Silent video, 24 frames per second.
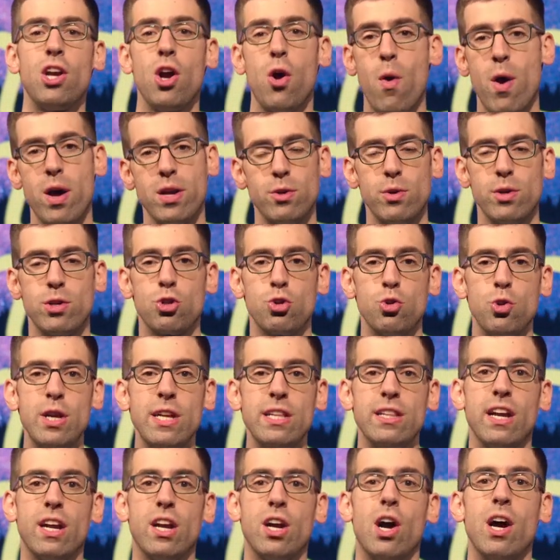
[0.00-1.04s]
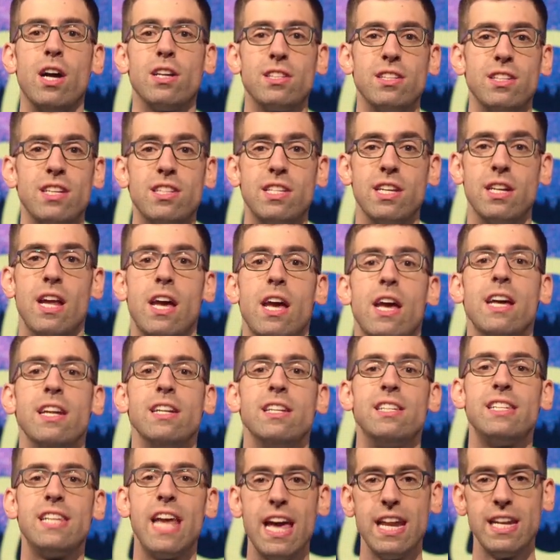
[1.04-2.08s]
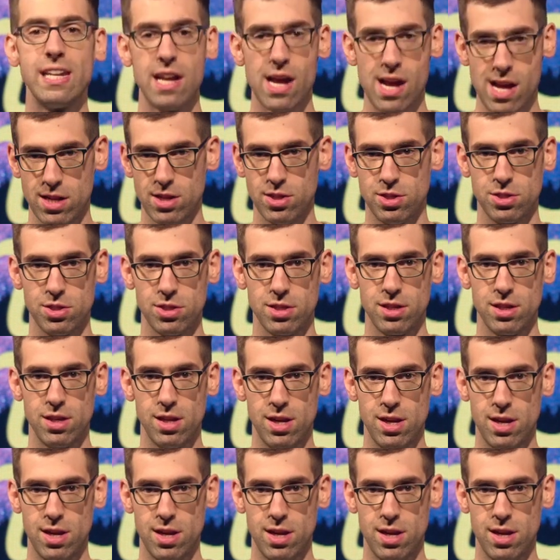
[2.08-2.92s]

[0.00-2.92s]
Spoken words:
go on a retreat that cost, listen, $10.